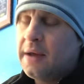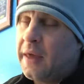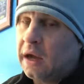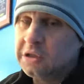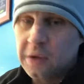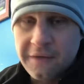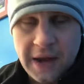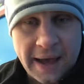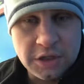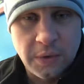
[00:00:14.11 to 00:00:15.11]
They also have
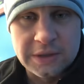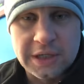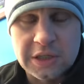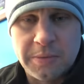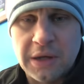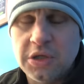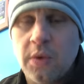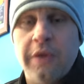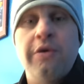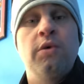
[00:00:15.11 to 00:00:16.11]
an Ash Wednesday special
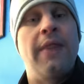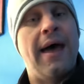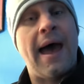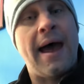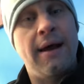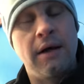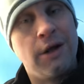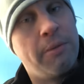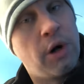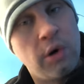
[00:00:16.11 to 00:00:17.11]
where they're doing the haddock a
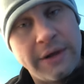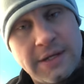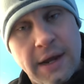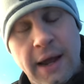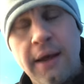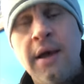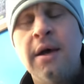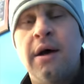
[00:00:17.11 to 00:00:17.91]
little bit early today,